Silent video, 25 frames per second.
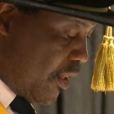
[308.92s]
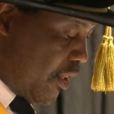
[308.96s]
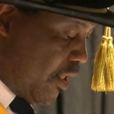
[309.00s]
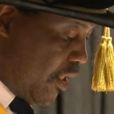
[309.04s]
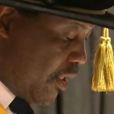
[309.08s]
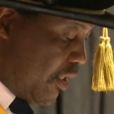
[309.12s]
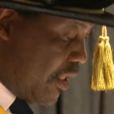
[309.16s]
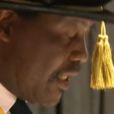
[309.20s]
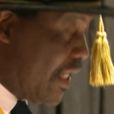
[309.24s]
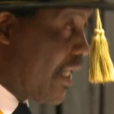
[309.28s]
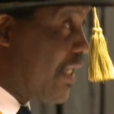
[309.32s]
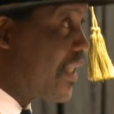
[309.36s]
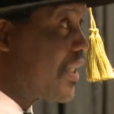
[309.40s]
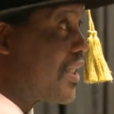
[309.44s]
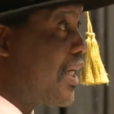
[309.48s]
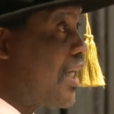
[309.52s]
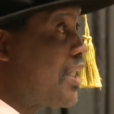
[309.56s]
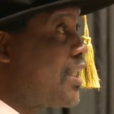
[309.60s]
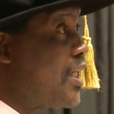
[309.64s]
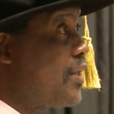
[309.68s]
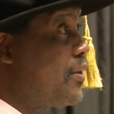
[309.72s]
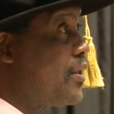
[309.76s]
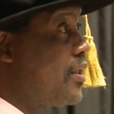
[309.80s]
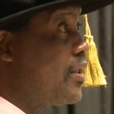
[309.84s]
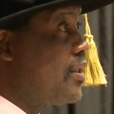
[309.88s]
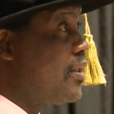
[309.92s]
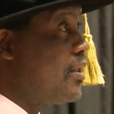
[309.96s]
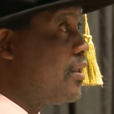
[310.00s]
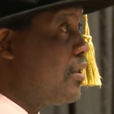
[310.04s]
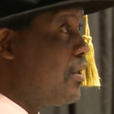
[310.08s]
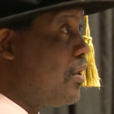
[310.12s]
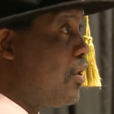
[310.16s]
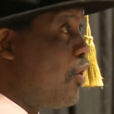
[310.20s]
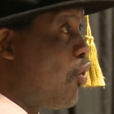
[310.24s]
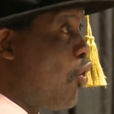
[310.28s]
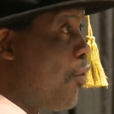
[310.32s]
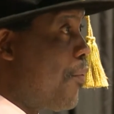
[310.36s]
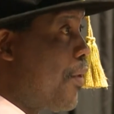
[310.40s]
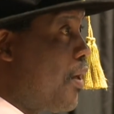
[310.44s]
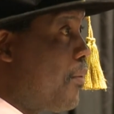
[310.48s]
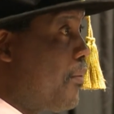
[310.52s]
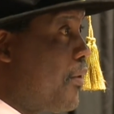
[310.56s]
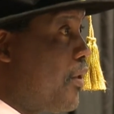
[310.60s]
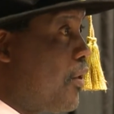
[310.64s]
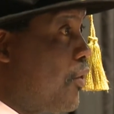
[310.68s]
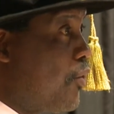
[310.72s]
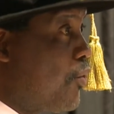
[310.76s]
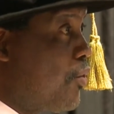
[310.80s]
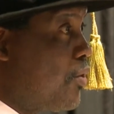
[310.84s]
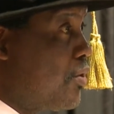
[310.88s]
that will undoubtedly open
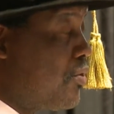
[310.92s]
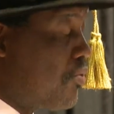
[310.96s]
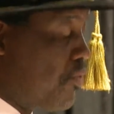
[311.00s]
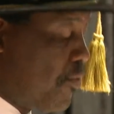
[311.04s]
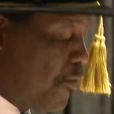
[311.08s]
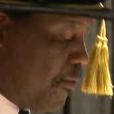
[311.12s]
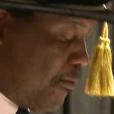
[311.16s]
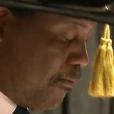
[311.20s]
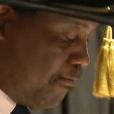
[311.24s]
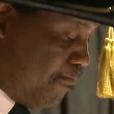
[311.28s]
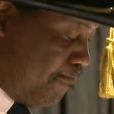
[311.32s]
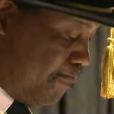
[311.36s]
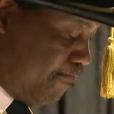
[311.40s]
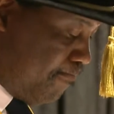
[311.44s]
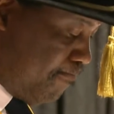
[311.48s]
many doors to you.